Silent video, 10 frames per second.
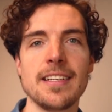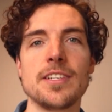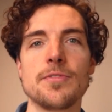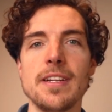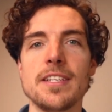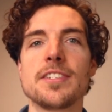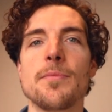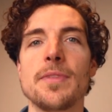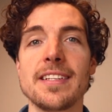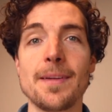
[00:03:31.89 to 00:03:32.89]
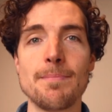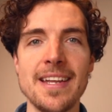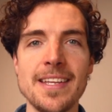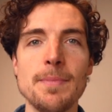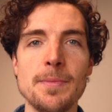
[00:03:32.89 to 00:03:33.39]
is really something that
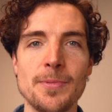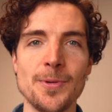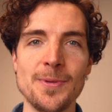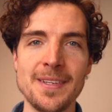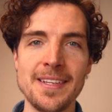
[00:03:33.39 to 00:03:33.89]
many people